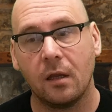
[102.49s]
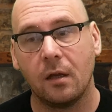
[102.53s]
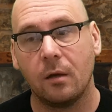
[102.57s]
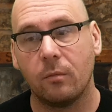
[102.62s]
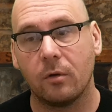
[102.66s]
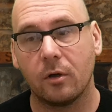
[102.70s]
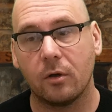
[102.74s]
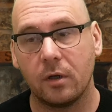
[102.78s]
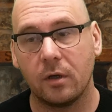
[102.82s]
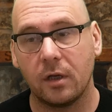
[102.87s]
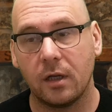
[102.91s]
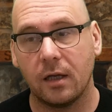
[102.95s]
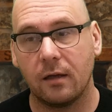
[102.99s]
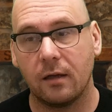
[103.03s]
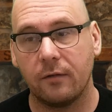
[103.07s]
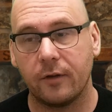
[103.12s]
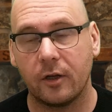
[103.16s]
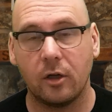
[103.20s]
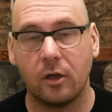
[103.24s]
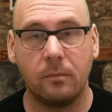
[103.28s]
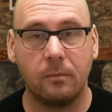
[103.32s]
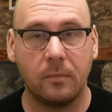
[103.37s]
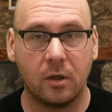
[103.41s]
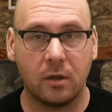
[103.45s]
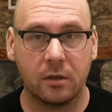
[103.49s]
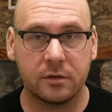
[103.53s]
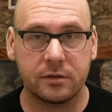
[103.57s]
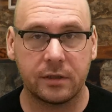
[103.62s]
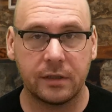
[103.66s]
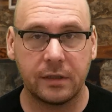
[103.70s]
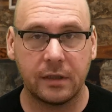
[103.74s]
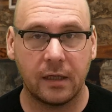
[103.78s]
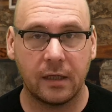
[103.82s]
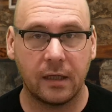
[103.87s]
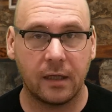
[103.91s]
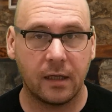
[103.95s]
We're going to have an
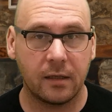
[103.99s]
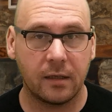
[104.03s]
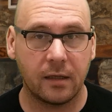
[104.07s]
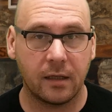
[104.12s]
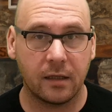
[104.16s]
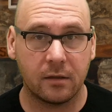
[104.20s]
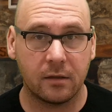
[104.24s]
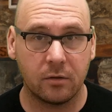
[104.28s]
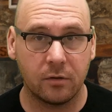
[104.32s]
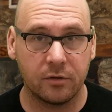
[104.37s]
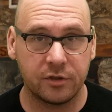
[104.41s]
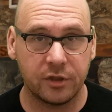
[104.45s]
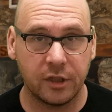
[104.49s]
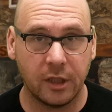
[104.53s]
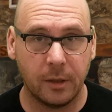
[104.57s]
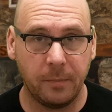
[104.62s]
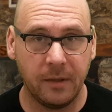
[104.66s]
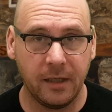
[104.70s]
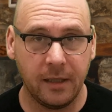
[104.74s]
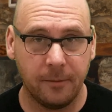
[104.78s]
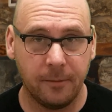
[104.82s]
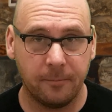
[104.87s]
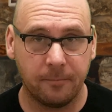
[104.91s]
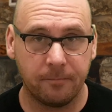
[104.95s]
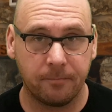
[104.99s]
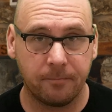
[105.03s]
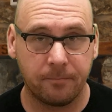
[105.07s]
unboxing and a closey uppy.